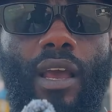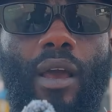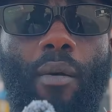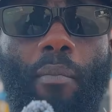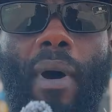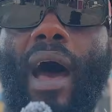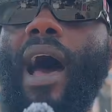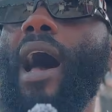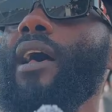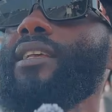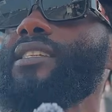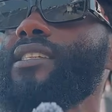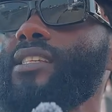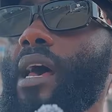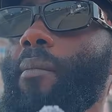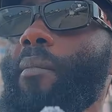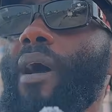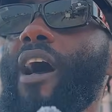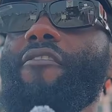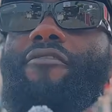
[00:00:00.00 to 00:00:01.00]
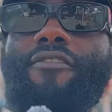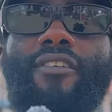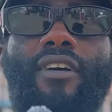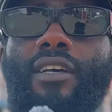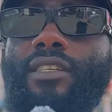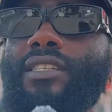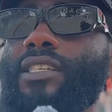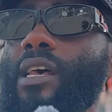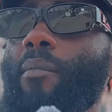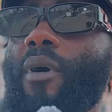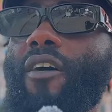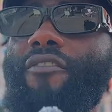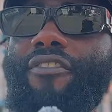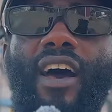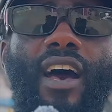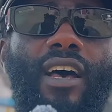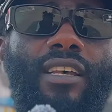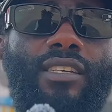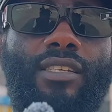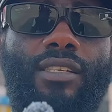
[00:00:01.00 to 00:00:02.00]
But some of
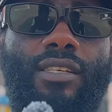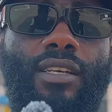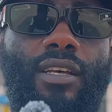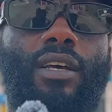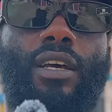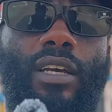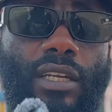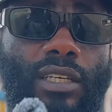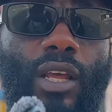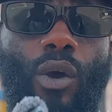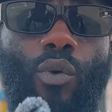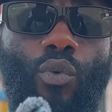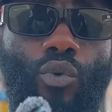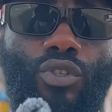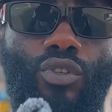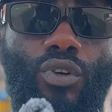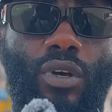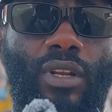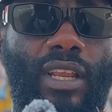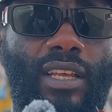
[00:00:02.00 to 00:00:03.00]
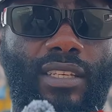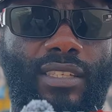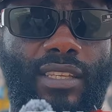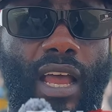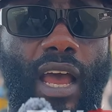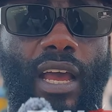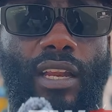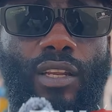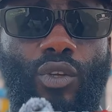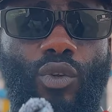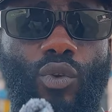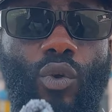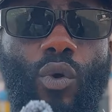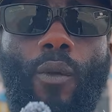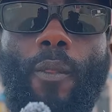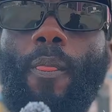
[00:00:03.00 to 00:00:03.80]
us, they won't understand, you know,